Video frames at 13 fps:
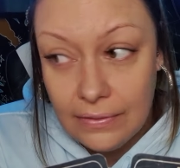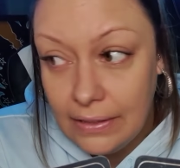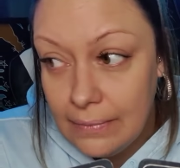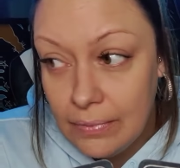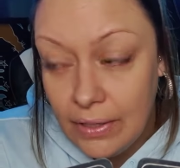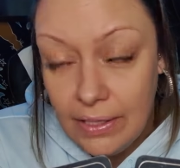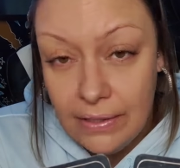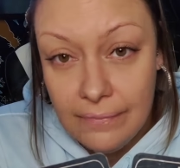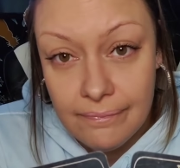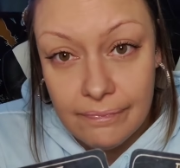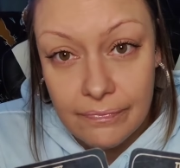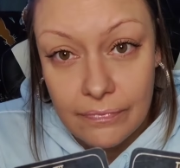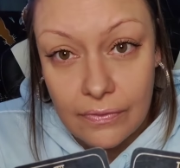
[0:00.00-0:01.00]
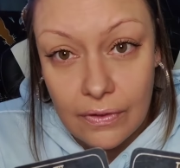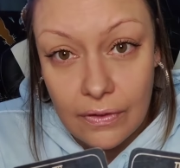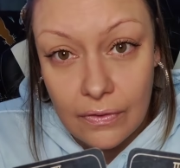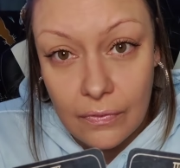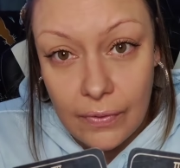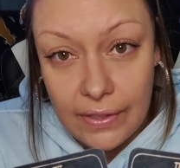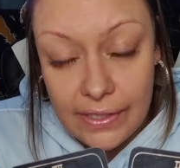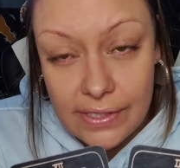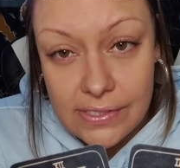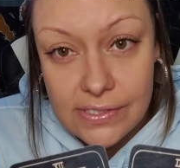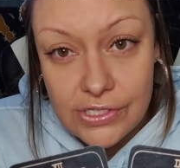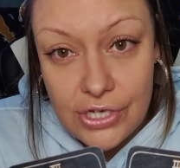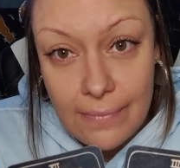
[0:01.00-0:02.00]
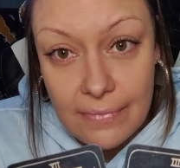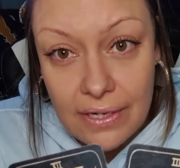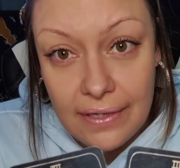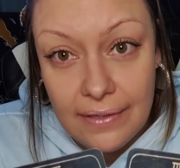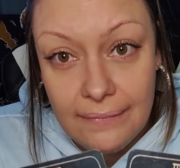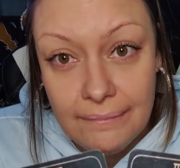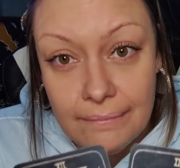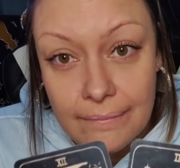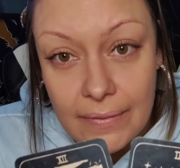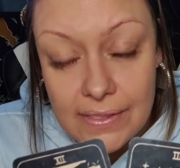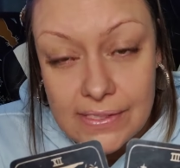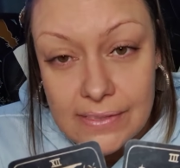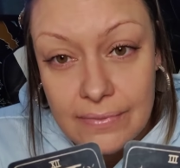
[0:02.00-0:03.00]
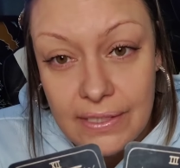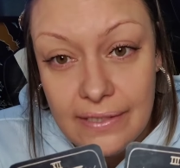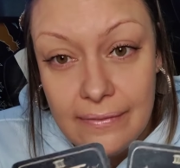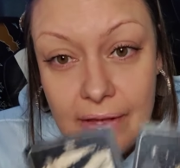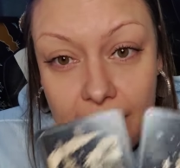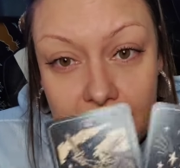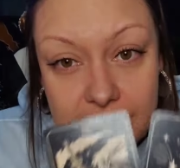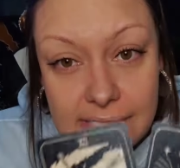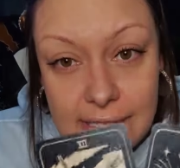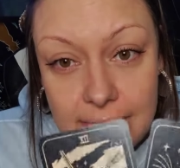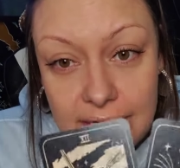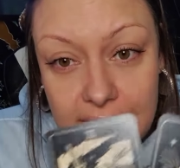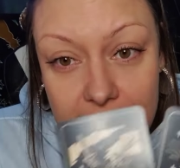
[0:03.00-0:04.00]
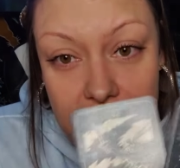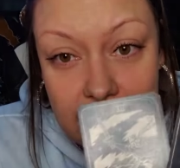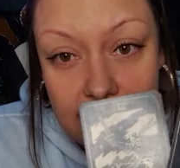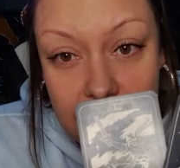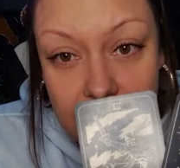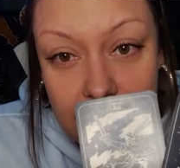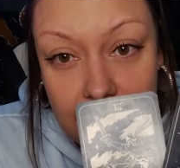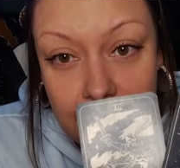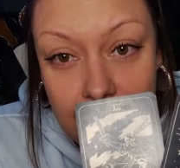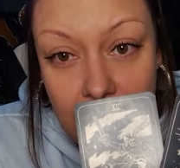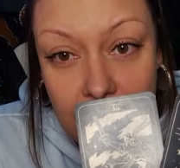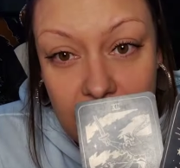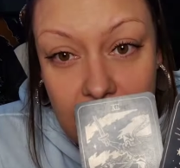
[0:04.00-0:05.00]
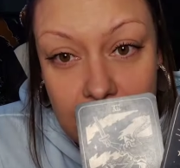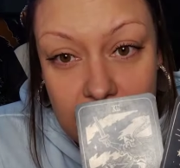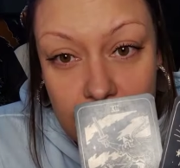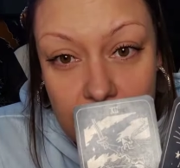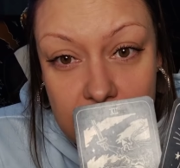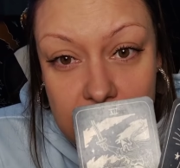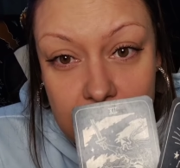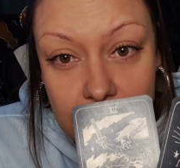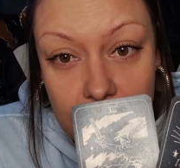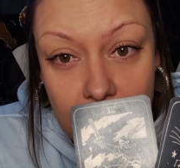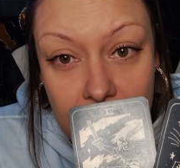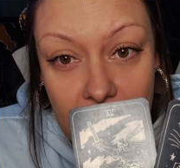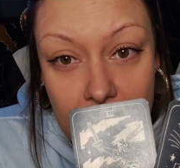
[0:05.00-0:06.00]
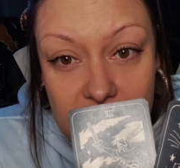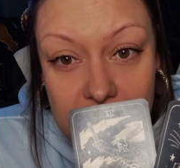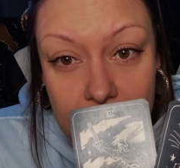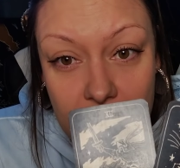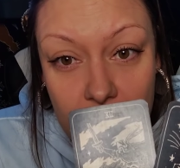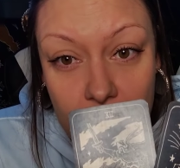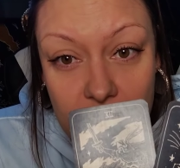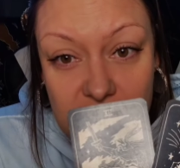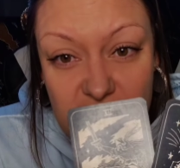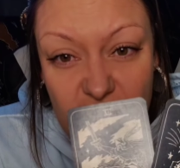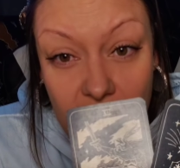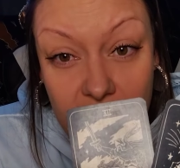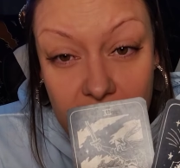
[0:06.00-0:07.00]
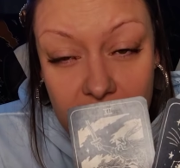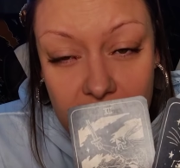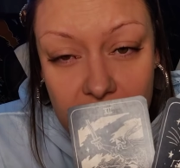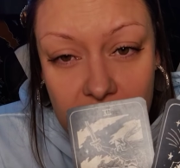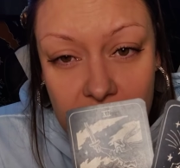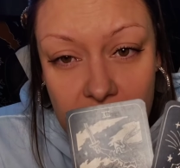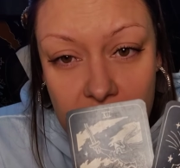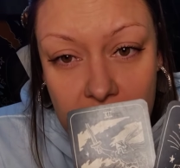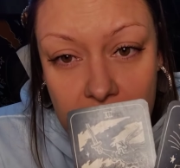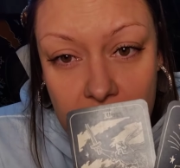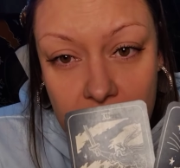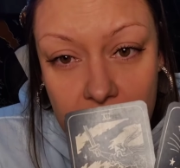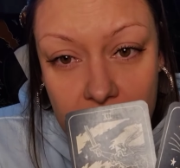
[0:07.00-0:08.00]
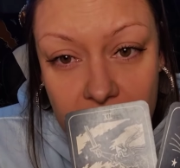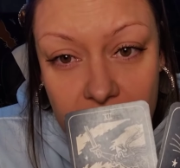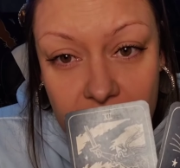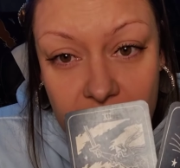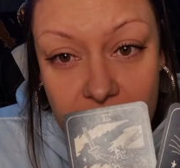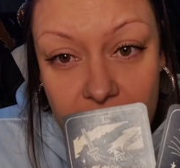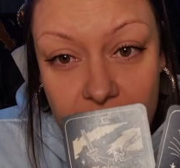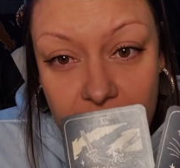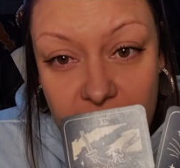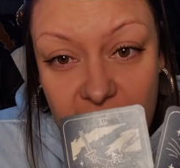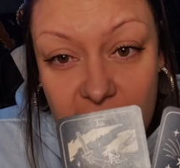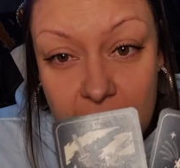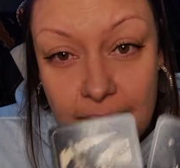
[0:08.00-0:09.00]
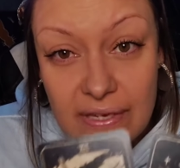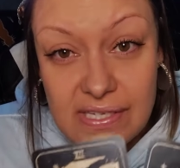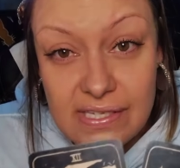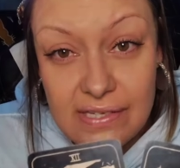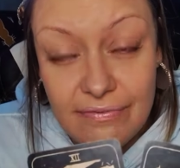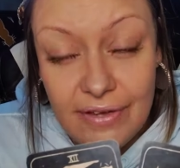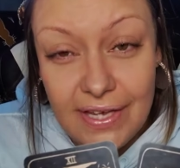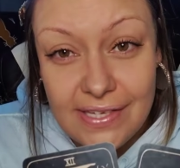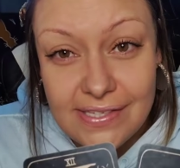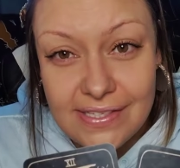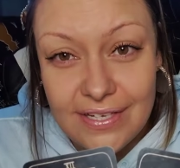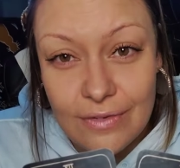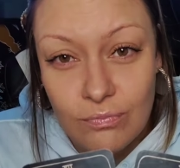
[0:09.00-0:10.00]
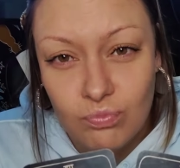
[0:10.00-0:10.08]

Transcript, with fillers: Libra, Aquarius, Gemini, possibly. Somebody here may be coming towards you. Maybe someone who is younger, very pissy faced.